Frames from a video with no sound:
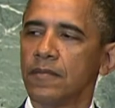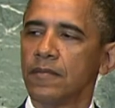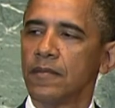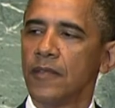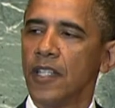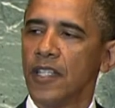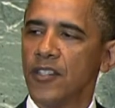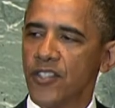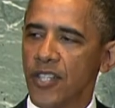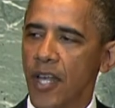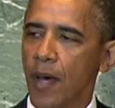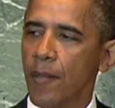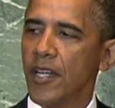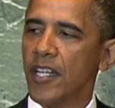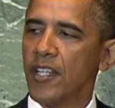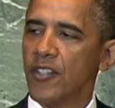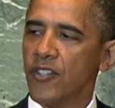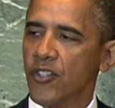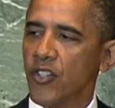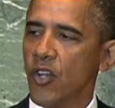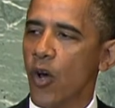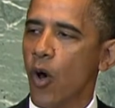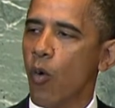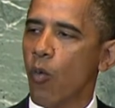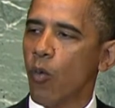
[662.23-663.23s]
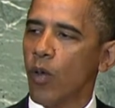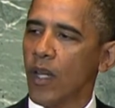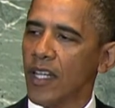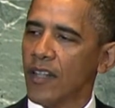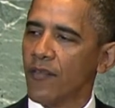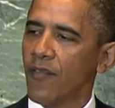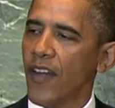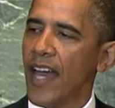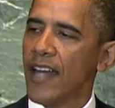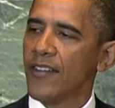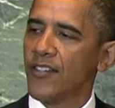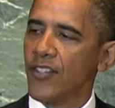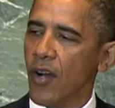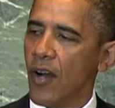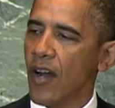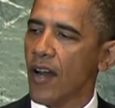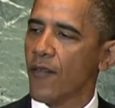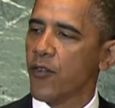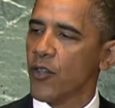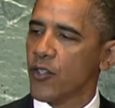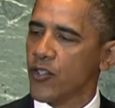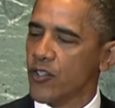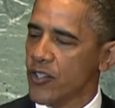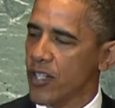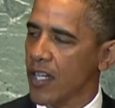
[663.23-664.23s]
a summit in Seoul will advance our
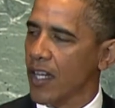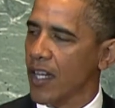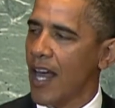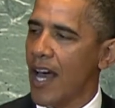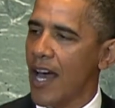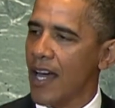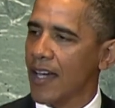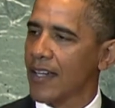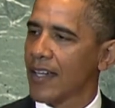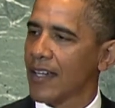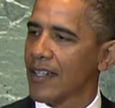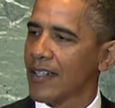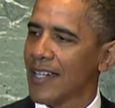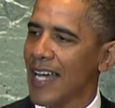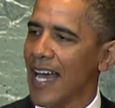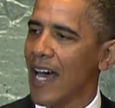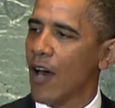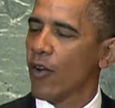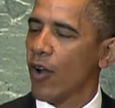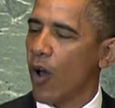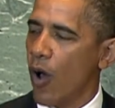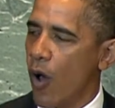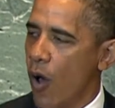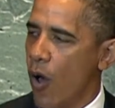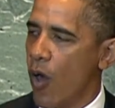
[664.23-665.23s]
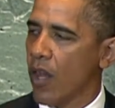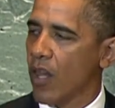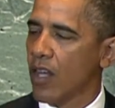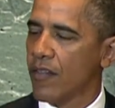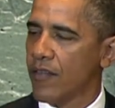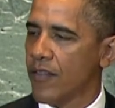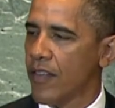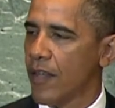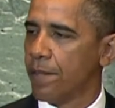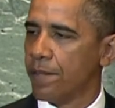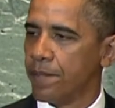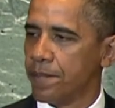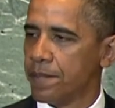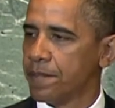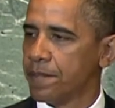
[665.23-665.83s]
efforts to lock down all of them.